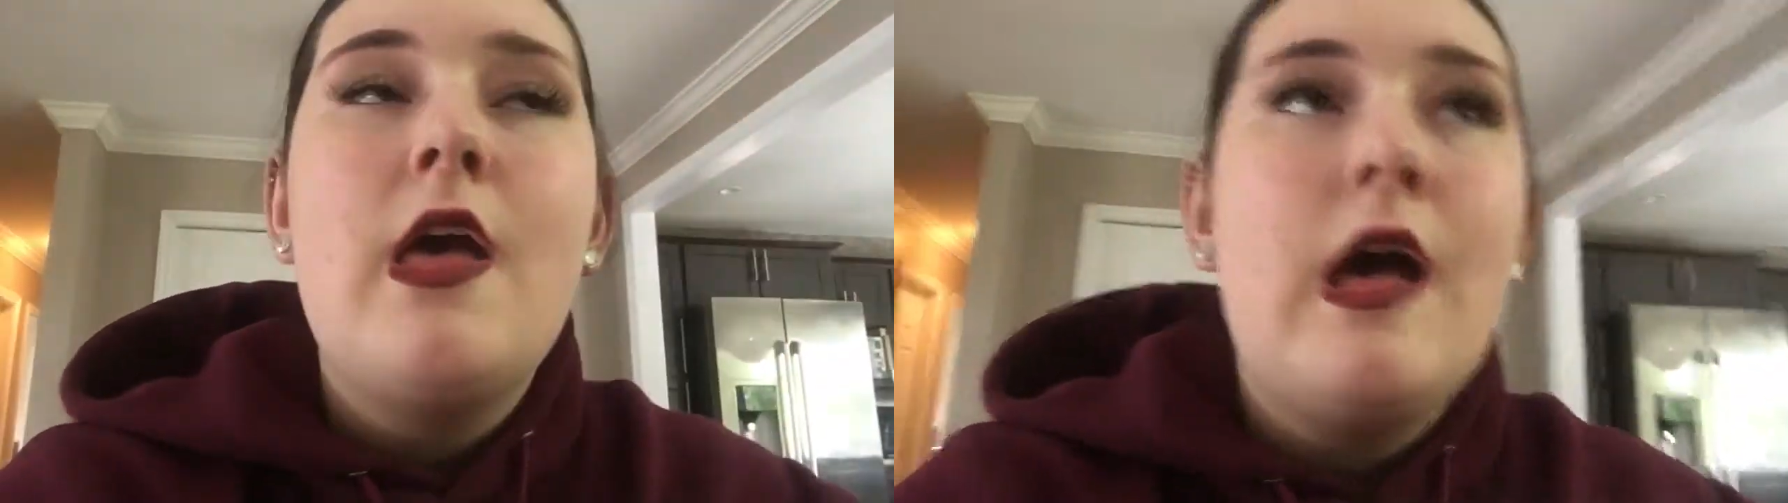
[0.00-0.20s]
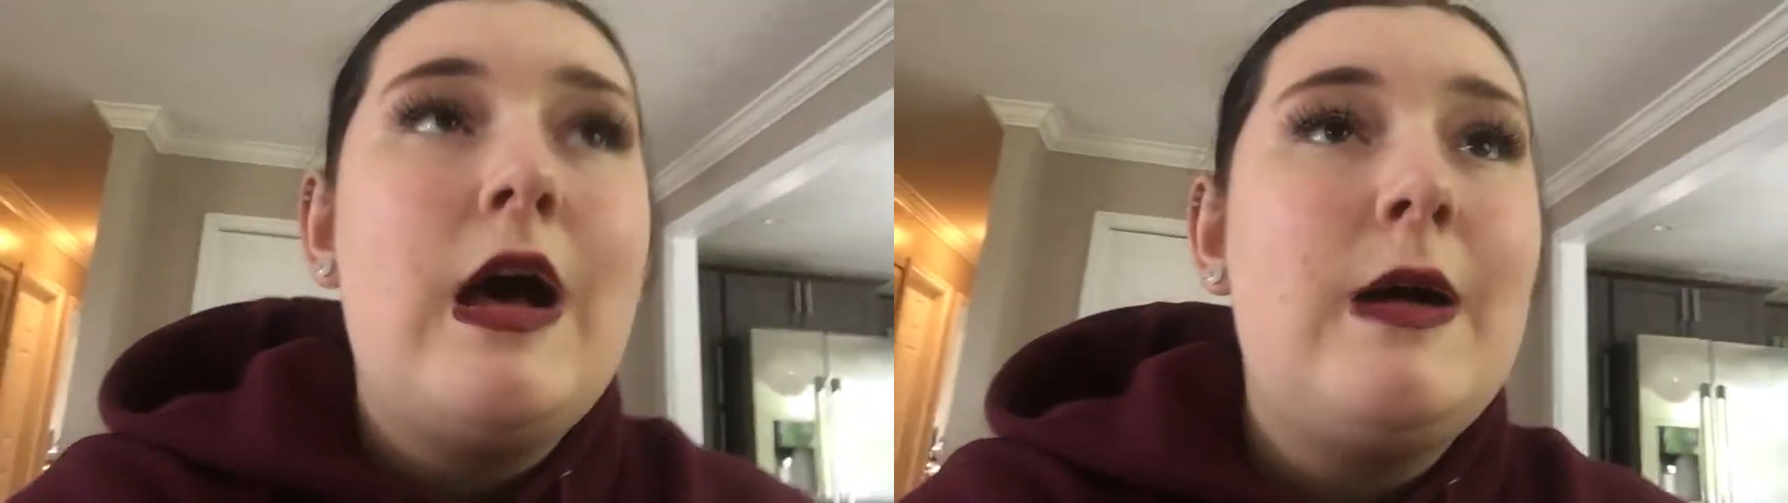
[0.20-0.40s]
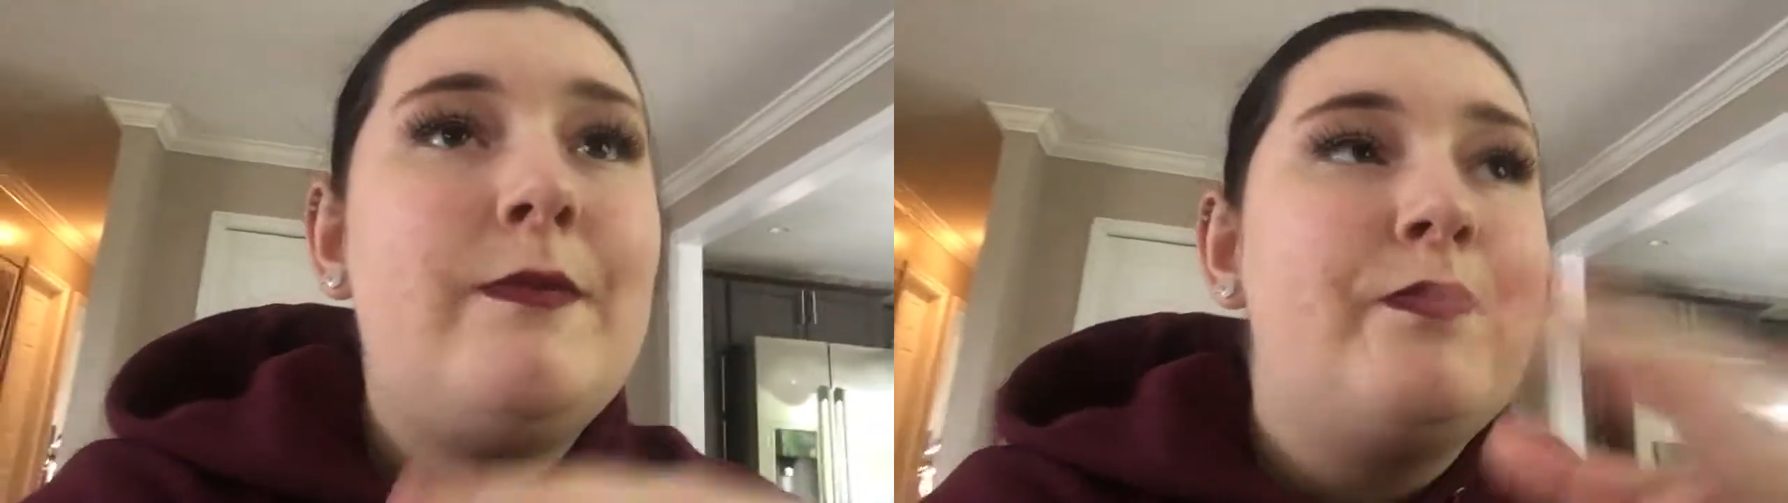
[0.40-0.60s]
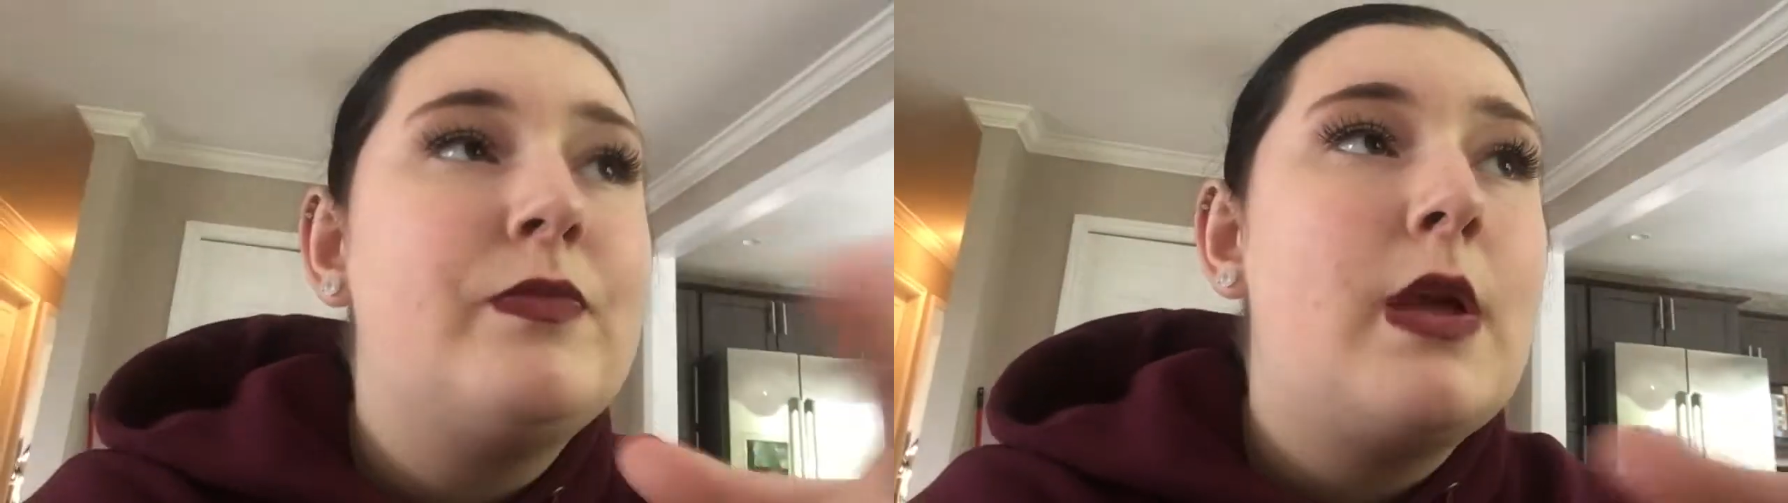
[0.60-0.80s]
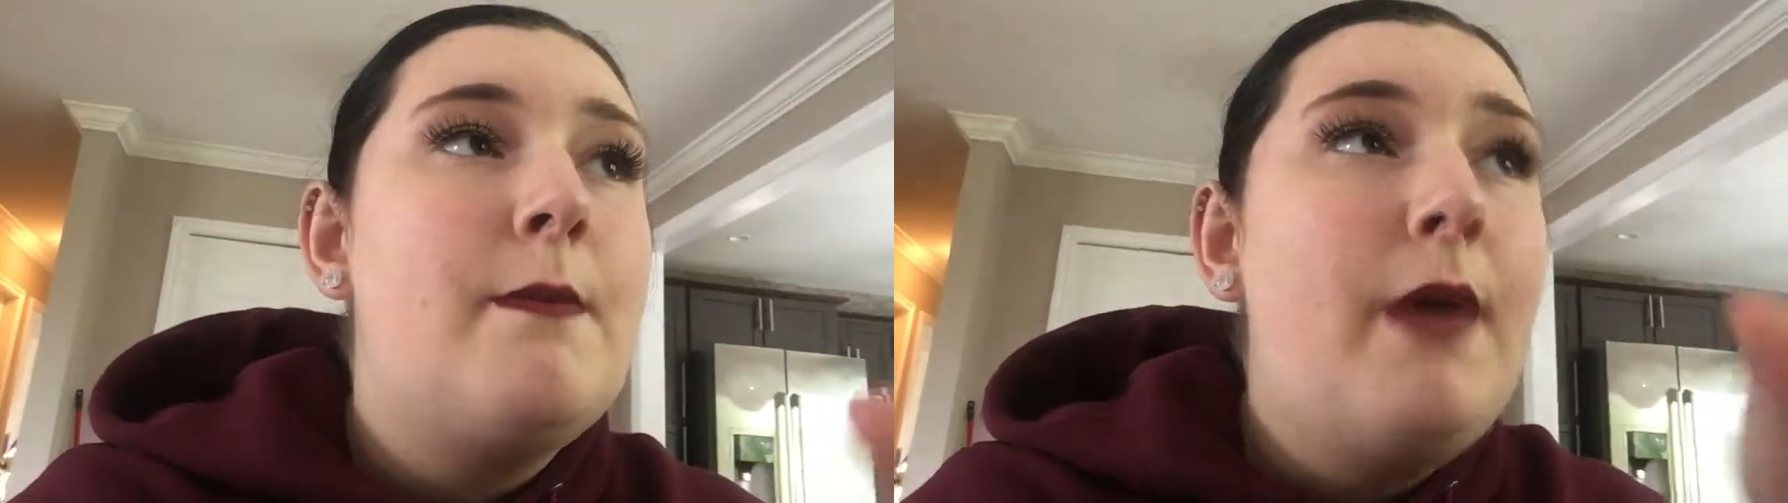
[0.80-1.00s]

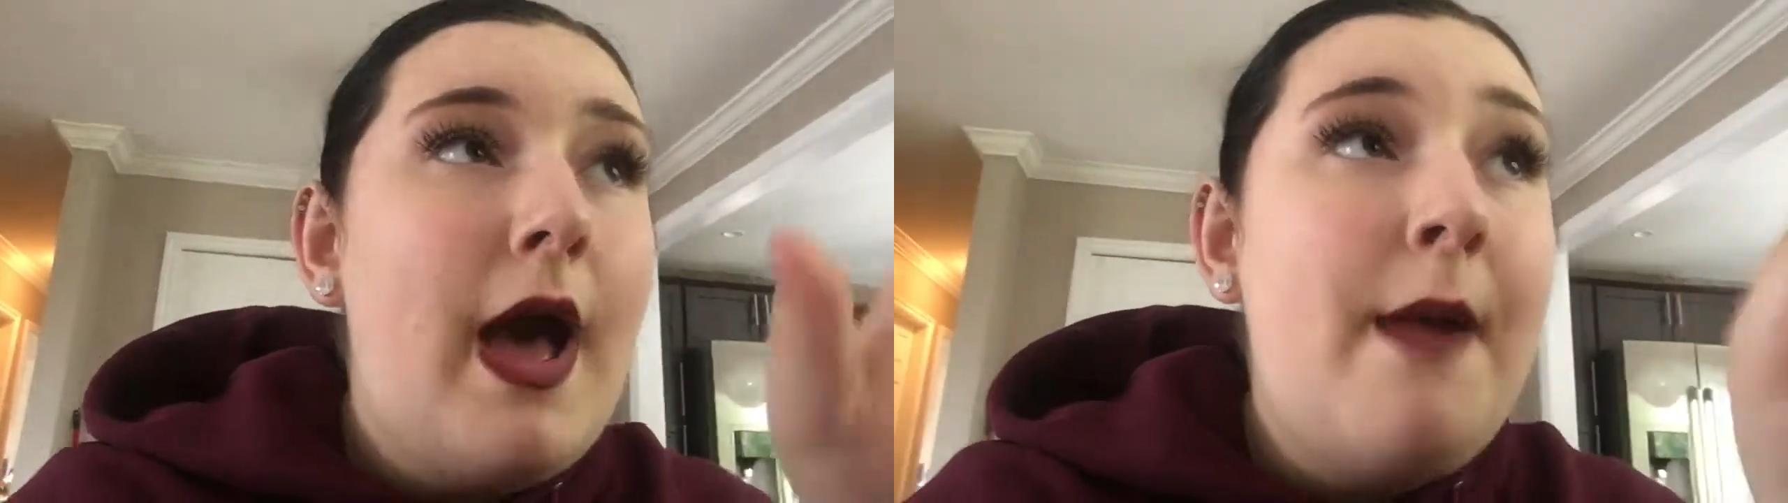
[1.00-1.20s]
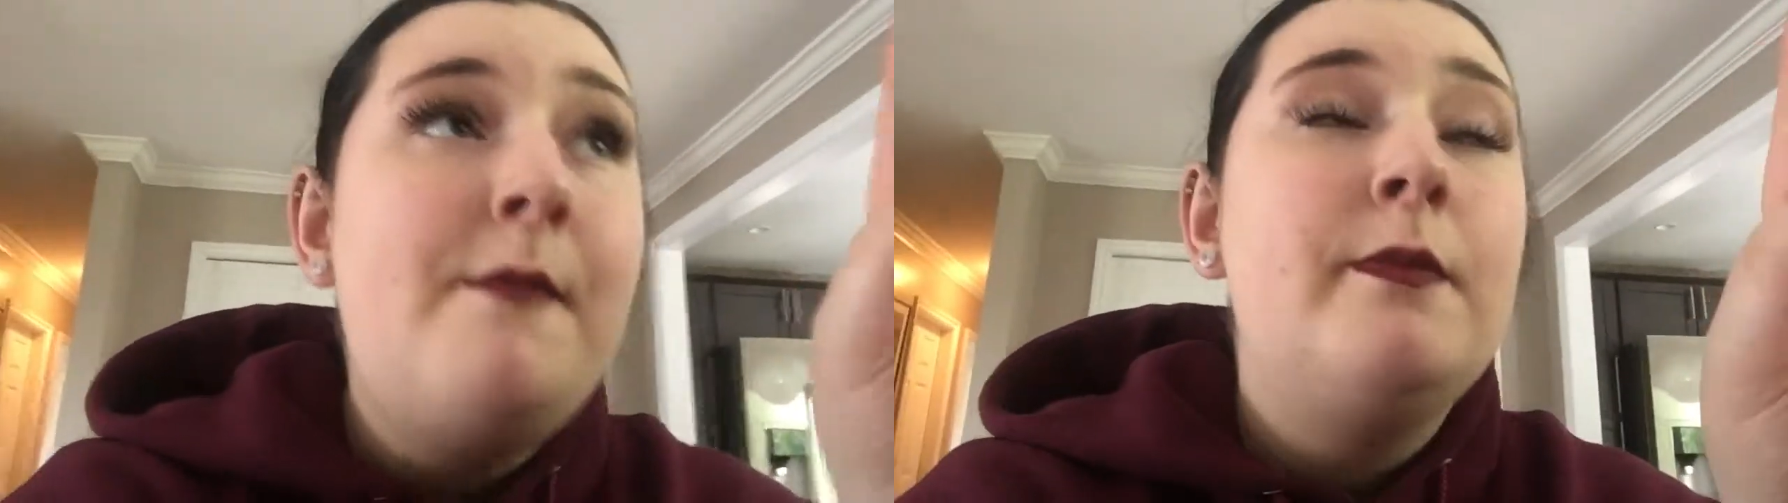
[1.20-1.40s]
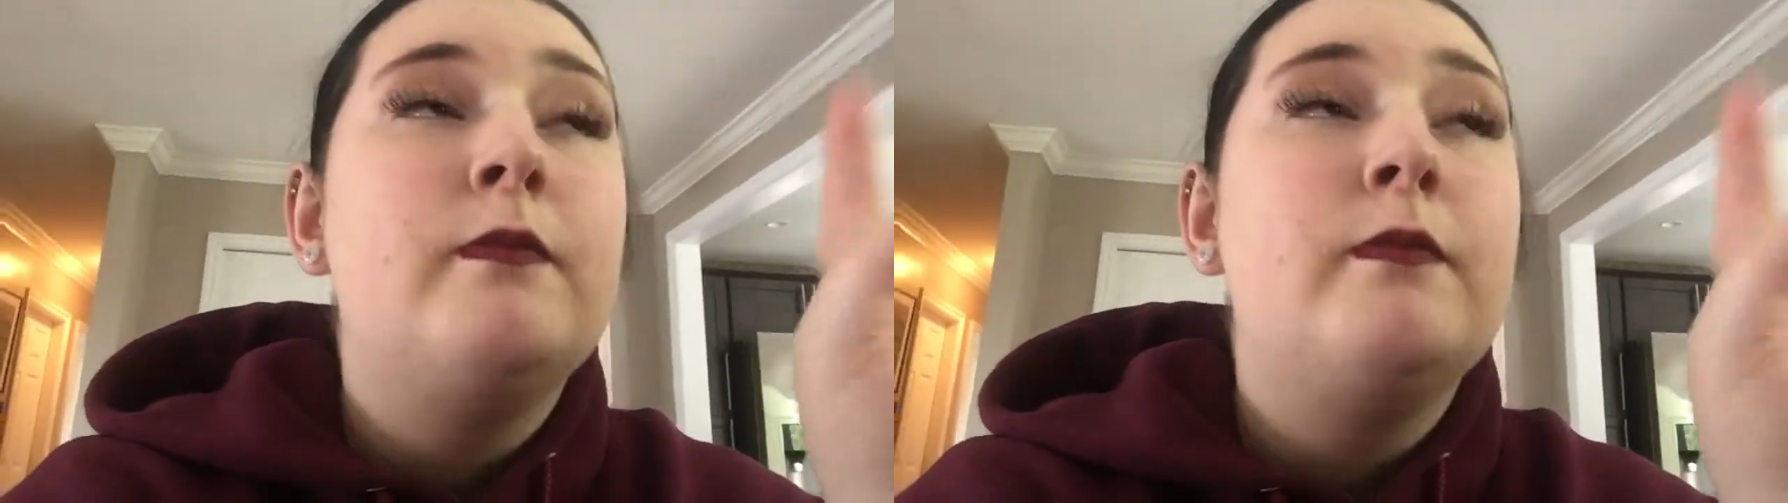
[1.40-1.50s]
But